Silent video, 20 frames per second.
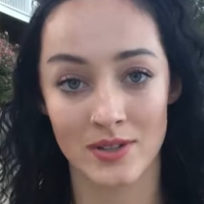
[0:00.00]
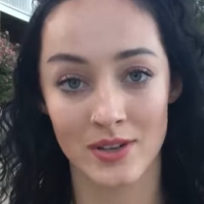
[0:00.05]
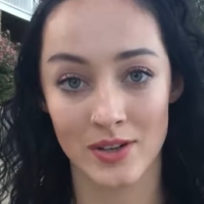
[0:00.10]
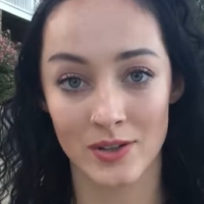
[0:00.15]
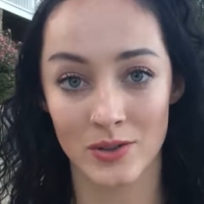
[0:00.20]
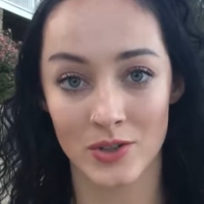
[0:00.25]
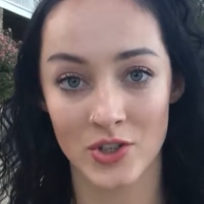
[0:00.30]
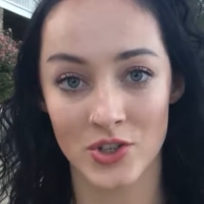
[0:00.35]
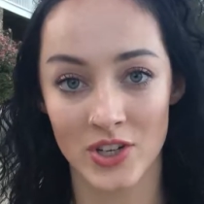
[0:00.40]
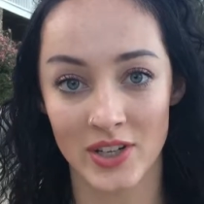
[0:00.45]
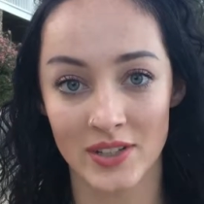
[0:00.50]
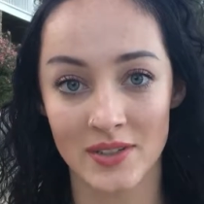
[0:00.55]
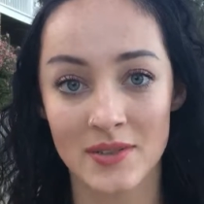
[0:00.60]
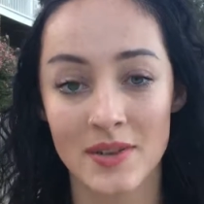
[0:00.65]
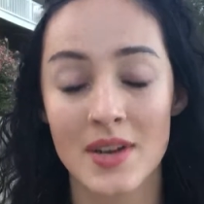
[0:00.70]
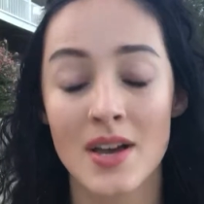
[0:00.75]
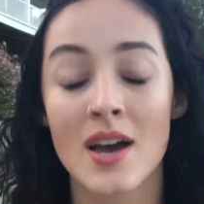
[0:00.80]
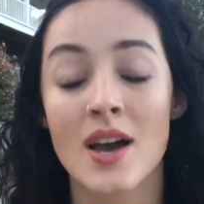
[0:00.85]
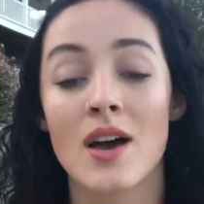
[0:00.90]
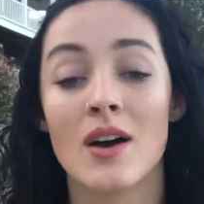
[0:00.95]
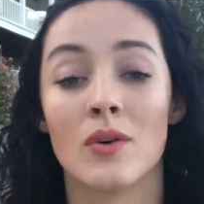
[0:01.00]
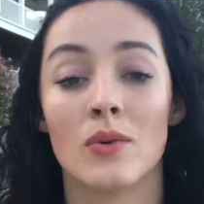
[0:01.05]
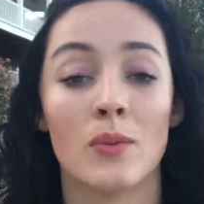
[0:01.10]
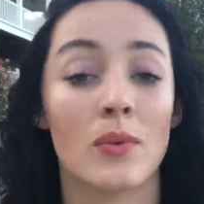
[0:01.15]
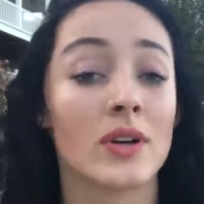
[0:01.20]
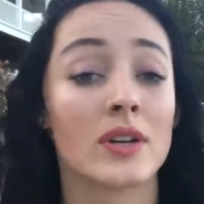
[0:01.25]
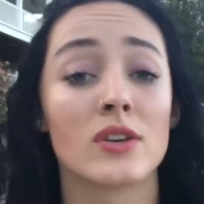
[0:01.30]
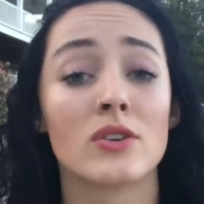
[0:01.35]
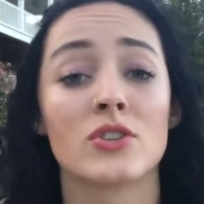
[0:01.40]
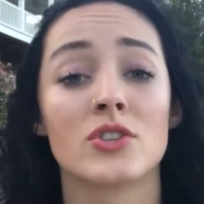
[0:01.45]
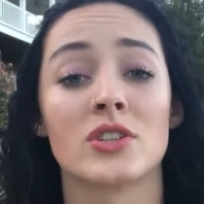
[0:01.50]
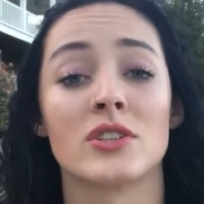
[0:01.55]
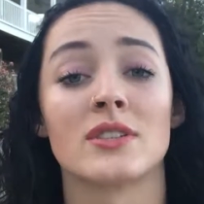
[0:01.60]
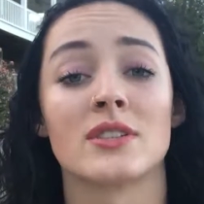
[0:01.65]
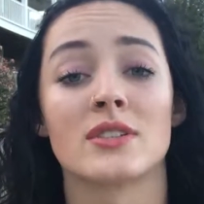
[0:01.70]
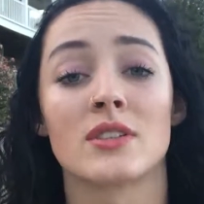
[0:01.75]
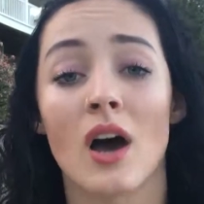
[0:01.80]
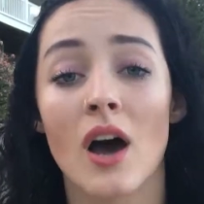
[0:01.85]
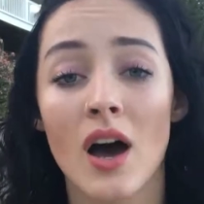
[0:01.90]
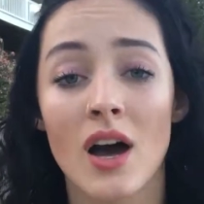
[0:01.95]
OneOcean. OneOcean
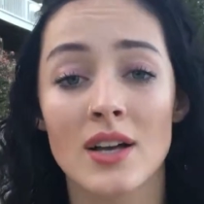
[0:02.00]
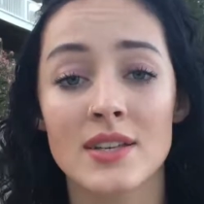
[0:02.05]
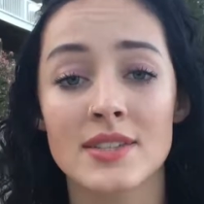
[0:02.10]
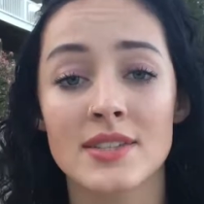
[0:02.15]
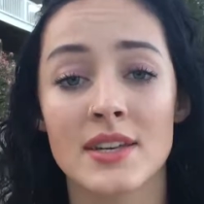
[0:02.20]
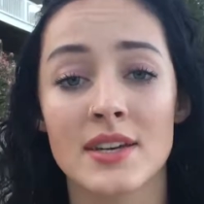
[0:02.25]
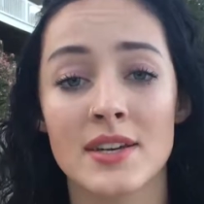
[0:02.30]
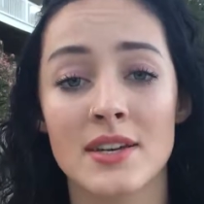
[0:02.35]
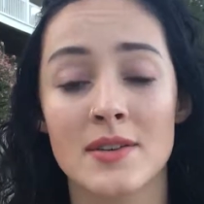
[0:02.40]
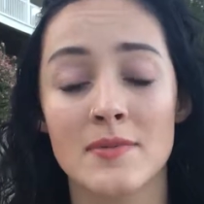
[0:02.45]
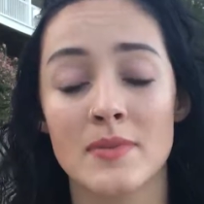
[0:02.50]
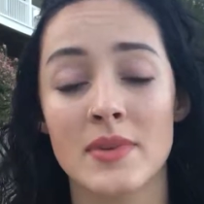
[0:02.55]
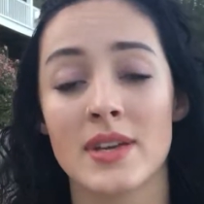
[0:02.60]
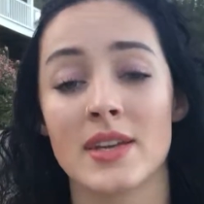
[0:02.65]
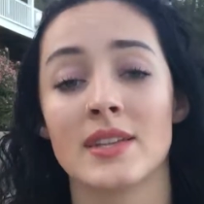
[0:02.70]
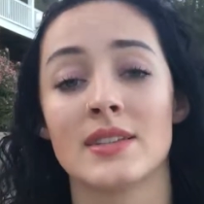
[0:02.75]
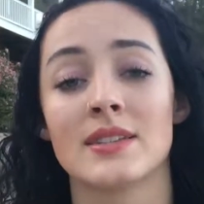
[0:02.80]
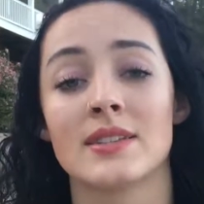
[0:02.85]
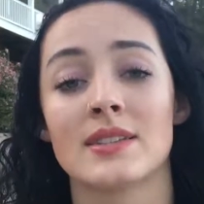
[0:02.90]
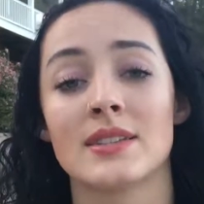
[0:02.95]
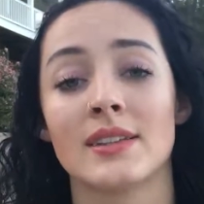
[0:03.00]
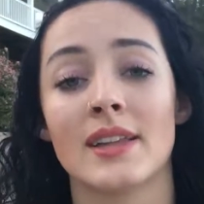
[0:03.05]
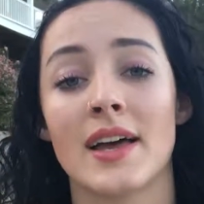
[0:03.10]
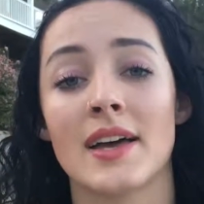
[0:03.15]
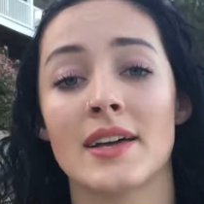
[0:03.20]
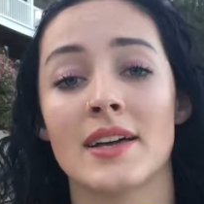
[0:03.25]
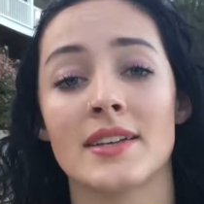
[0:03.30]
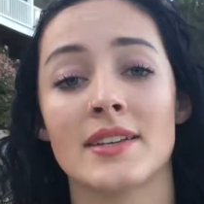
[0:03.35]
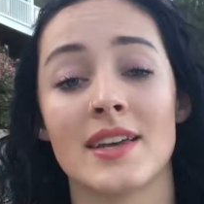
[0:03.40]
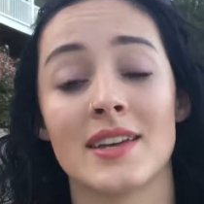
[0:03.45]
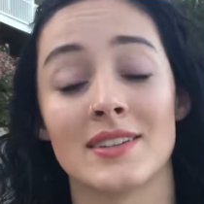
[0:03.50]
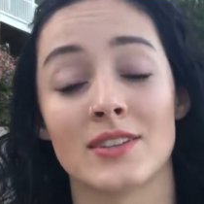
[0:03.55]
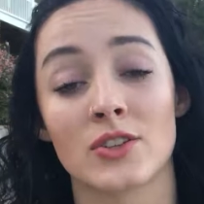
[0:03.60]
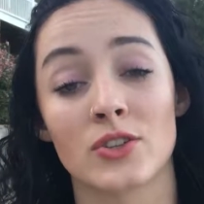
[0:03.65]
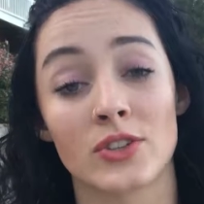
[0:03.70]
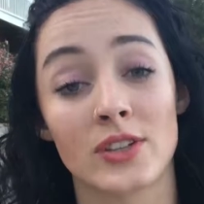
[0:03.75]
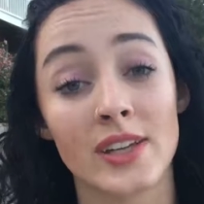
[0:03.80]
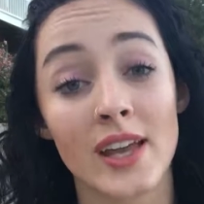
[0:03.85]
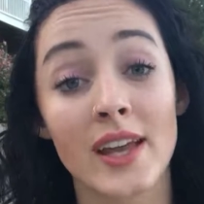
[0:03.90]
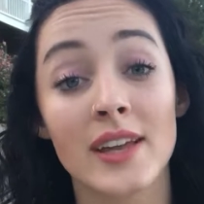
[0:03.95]
is awesome. It is led
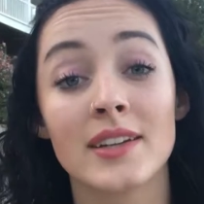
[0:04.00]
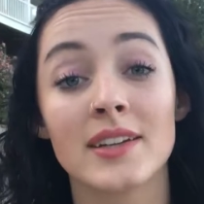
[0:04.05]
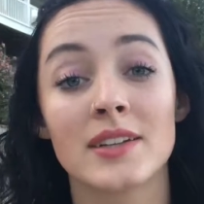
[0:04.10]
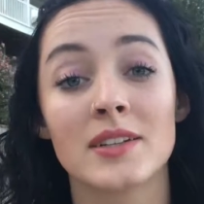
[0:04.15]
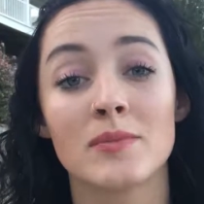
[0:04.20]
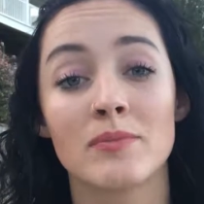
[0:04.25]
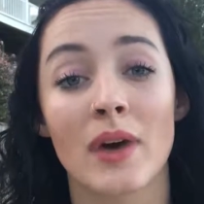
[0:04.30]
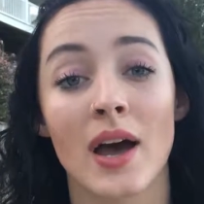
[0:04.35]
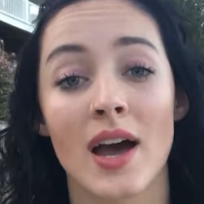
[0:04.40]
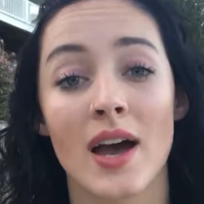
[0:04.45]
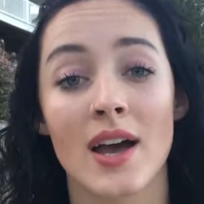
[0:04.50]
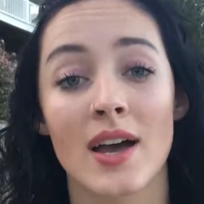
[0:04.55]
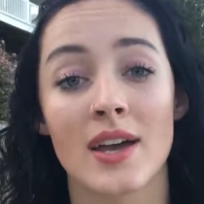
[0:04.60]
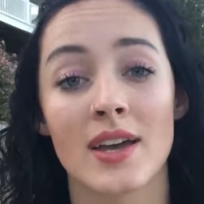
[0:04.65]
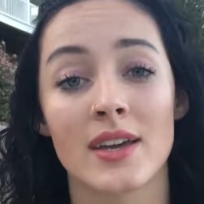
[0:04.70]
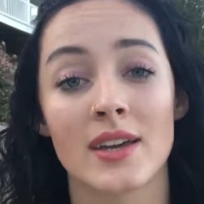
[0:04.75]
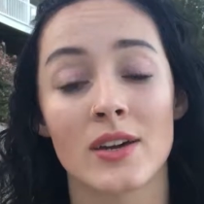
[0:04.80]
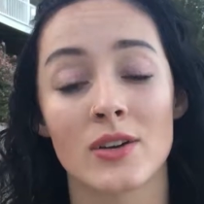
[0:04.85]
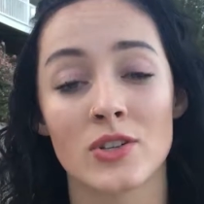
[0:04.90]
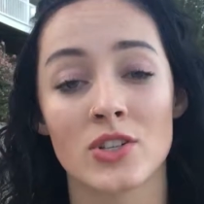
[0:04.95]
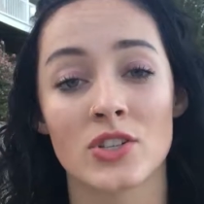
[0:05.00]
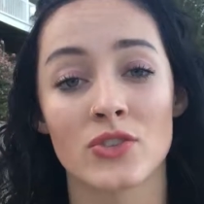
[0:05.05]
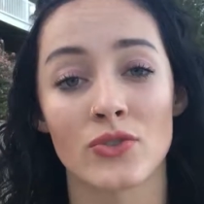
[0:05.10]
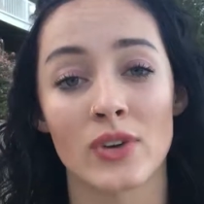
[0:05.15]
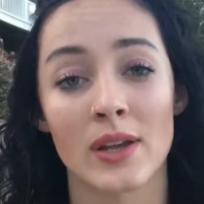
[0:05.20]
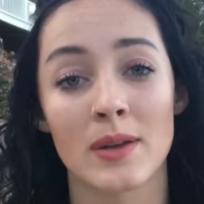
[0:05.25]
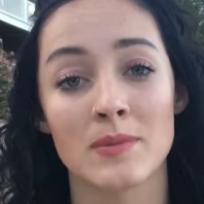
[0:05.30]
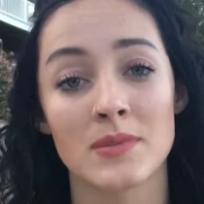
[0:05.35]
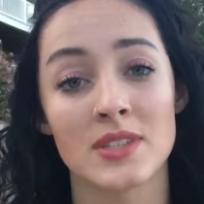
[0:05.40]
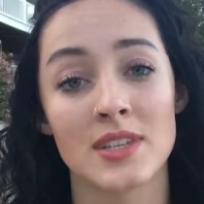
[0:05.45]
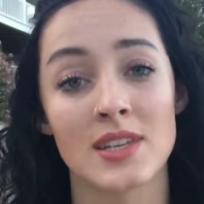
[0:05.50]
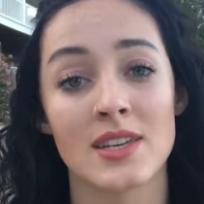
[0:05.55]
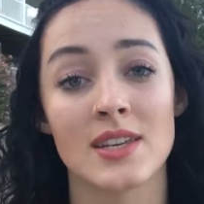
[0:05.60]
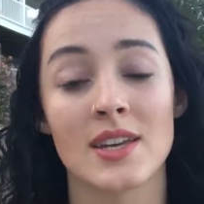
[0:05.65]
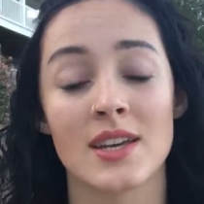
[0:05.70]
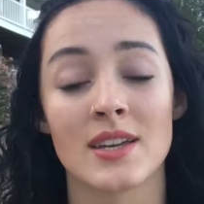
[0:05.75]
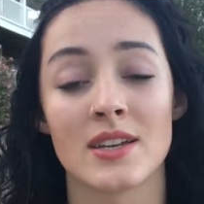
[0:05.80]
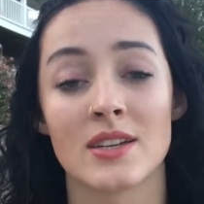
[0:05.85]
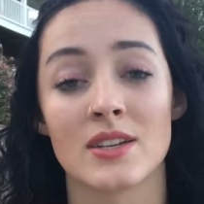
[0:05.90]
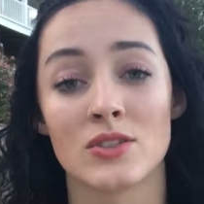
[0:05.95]
and created by Ocean
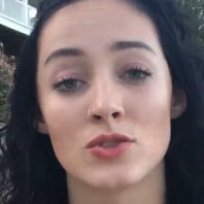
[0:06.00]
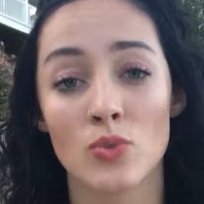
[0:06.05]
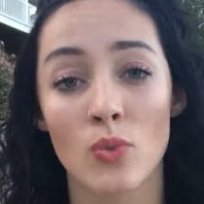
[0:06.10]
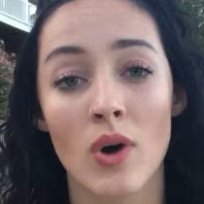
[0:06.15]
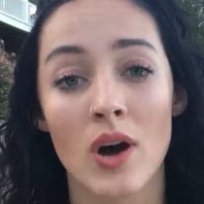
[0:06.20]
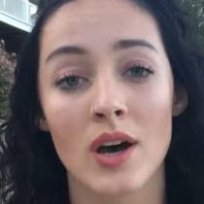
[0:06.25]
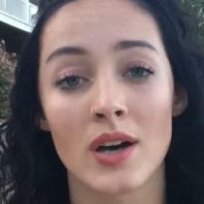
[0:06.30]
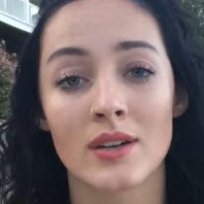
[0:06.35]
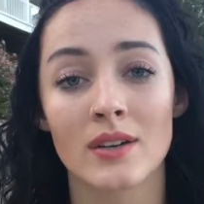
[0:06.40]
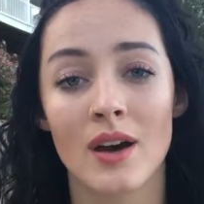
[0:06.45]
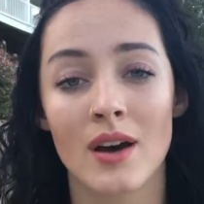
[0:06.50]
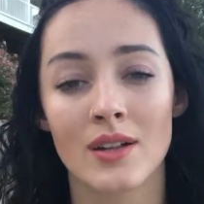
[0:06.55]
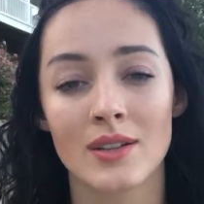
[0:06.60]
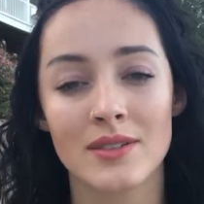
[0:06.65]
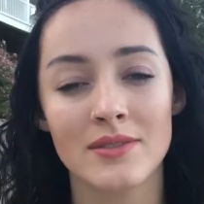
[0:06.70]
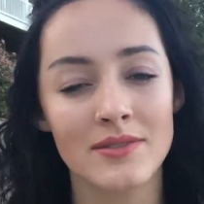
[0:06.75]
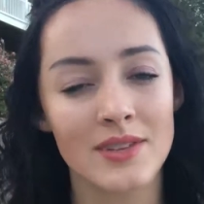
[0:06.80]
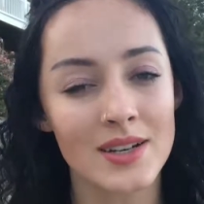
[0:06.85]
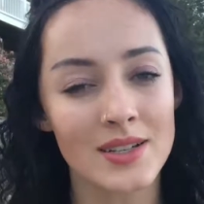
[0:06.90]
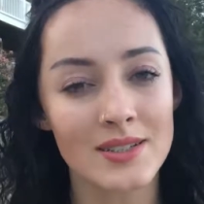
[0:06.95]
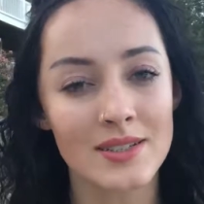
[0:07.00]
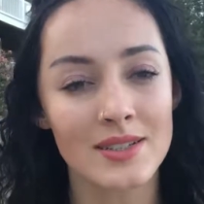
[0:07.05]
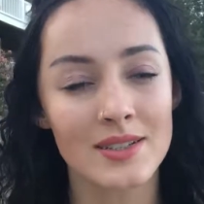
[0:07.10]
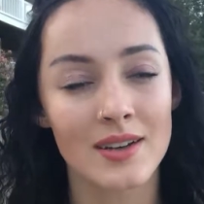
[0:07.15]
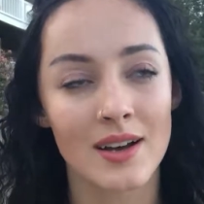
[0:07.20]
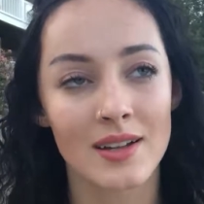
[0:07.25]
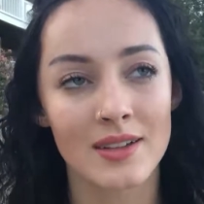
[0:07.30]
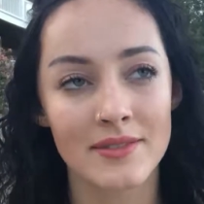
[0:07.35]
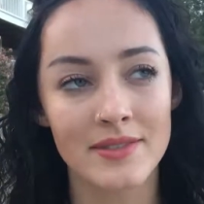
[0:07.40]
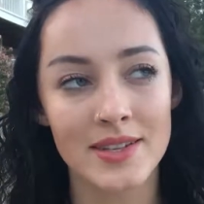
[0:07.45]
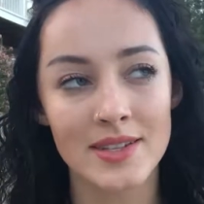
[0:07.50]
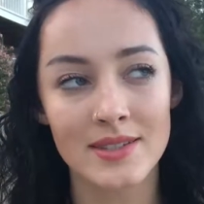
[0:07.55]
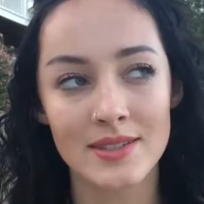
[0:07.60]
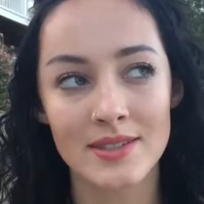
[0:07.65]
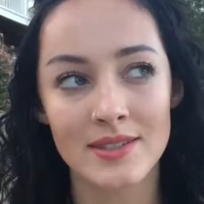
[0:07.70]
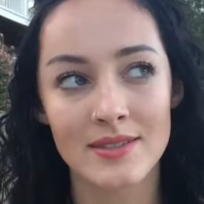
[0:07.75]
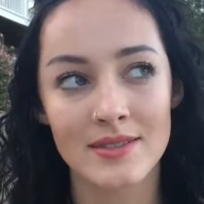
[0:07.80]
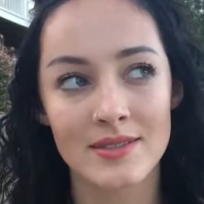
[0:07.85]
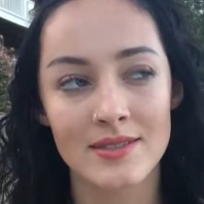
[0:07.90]
Ramsey and Juan Oliphant. Oliphant?